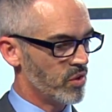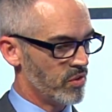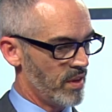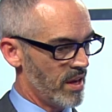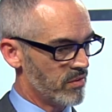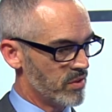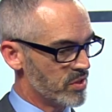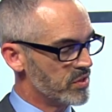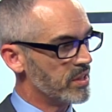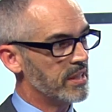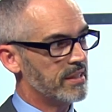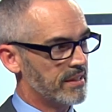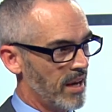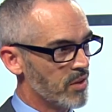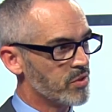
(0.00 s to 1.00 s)
the City
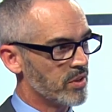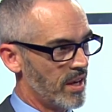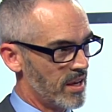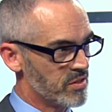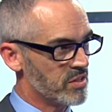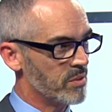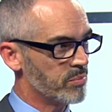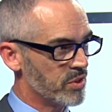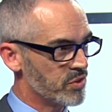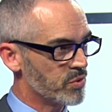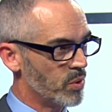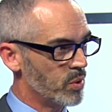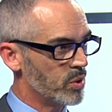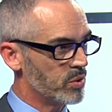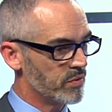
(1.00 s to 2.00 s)
Council has some
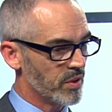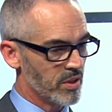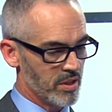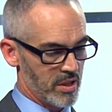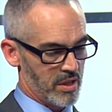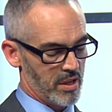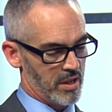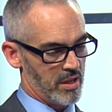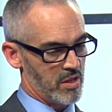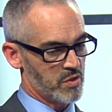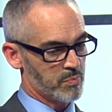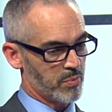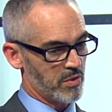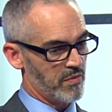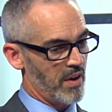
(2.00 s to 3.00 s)
control over is
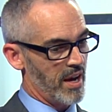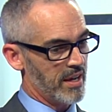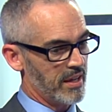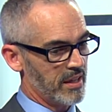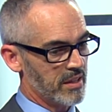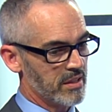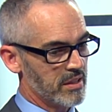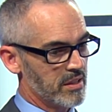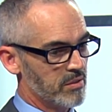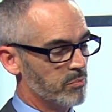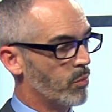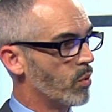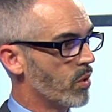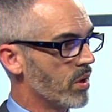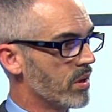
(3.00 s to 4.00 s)
providing
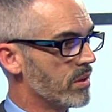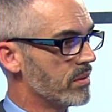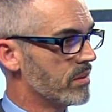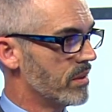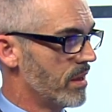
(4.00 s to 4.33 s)
more